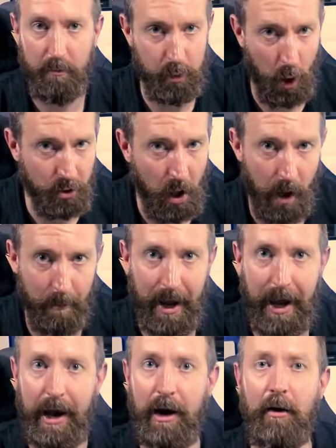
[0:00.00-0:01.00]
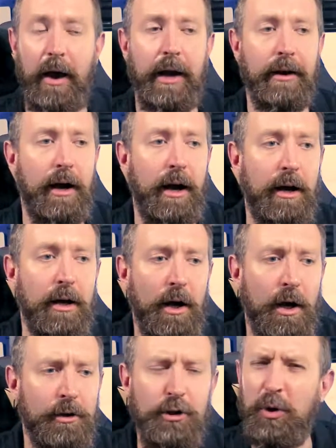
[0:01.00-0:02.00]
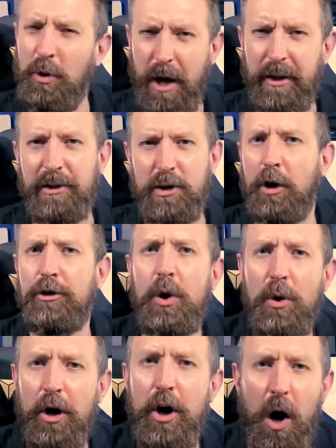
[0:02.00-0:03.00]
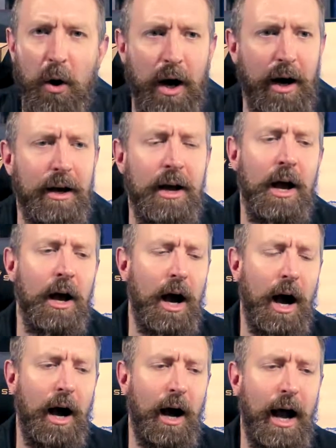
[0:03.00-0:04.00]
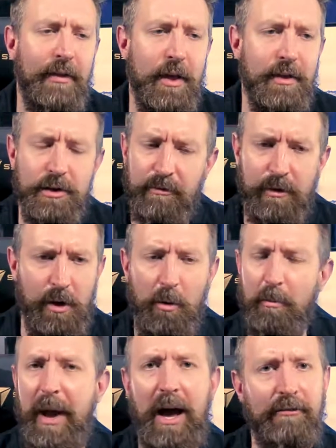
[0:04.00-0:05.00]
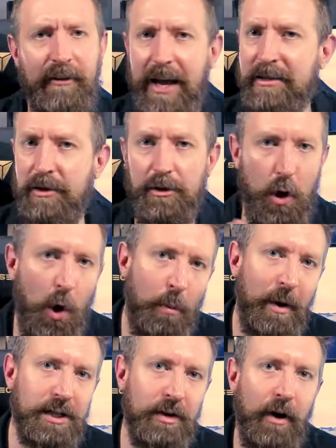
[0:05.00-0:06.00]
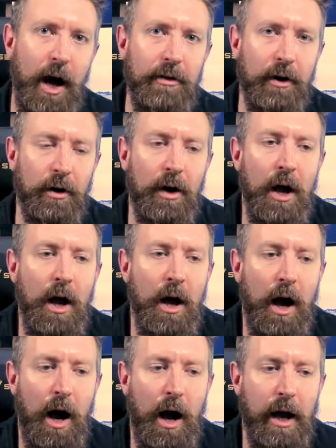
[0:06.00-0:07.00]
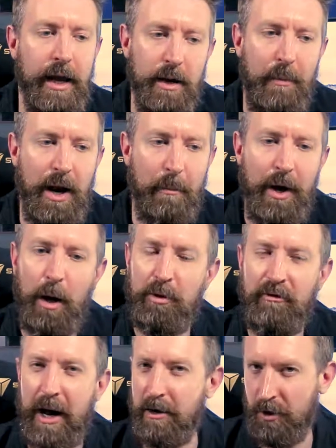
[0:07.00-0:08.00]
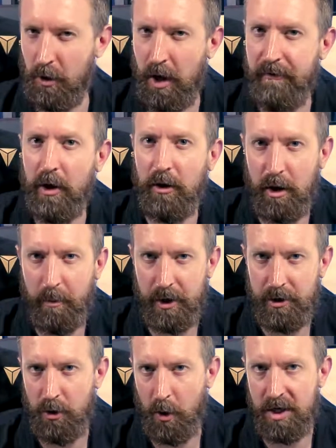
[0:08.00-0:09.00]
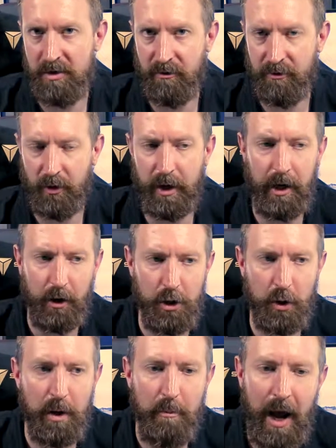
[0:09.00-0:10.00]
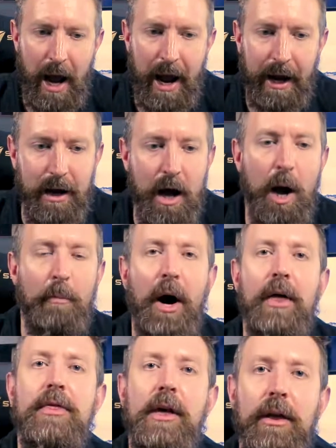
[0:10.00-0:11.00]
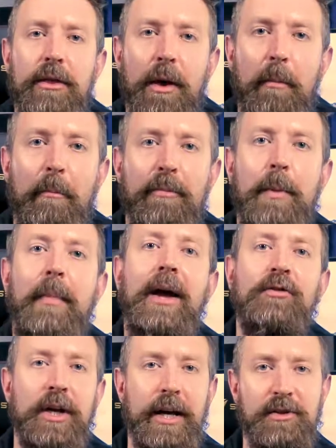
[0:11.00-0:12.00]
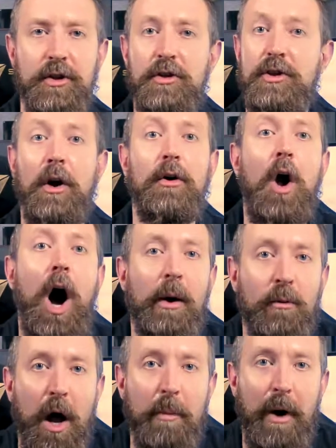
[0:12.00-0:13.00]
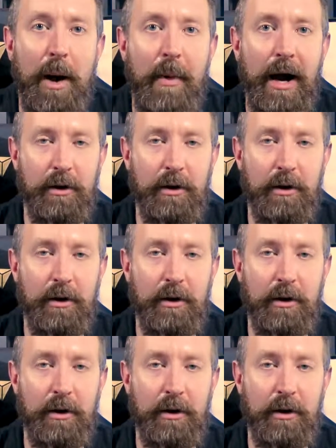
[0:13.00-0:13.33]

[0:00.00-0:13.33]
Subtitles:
Proton Mail and I think it's called Tutanota, and then there's MailFence, and there's a whole bunch of other independent mail providers. They'll give you a little bit of storage for free, or you can pay. But the main thing is that they're not run by